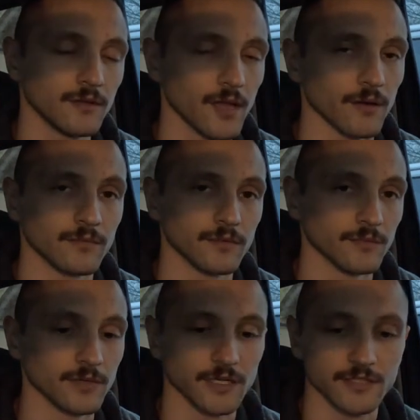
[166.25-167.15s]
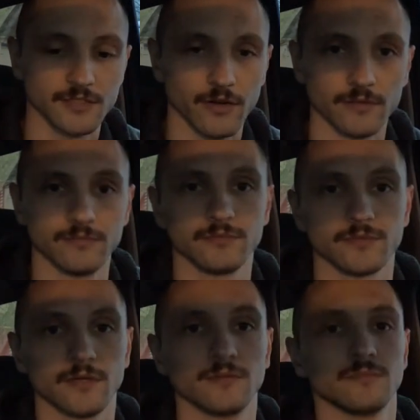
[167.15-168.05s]
yeah, then we're gonna get started.
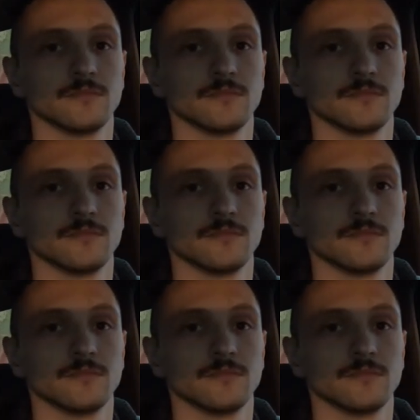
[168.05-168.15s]
So